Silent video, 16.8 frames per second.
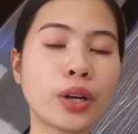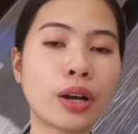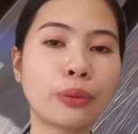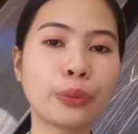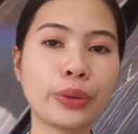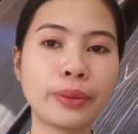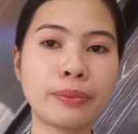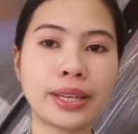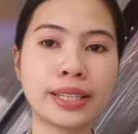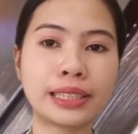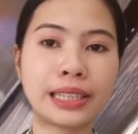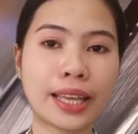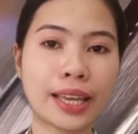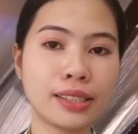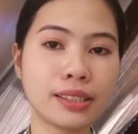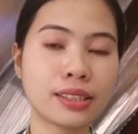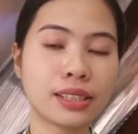a women
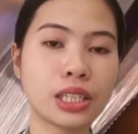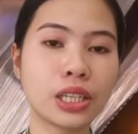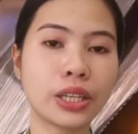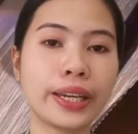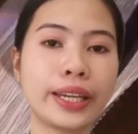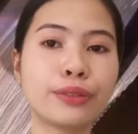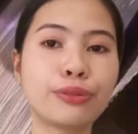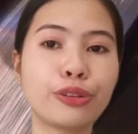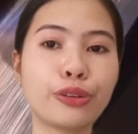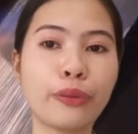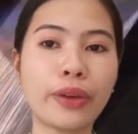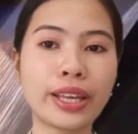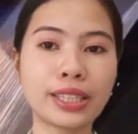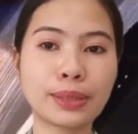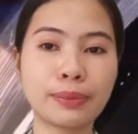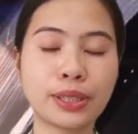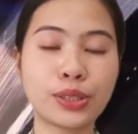lens,
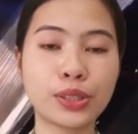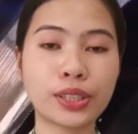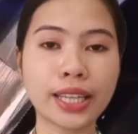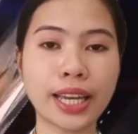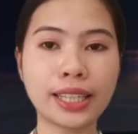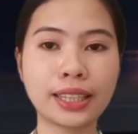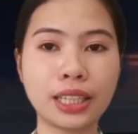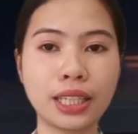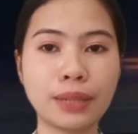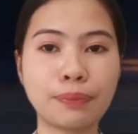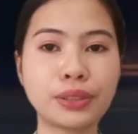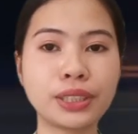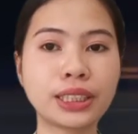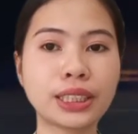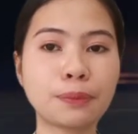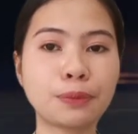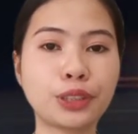influenced by society
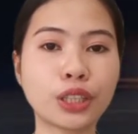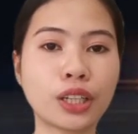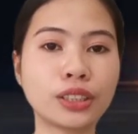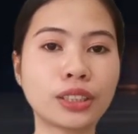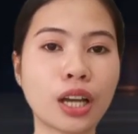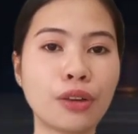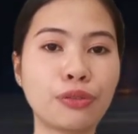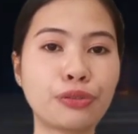perceptions of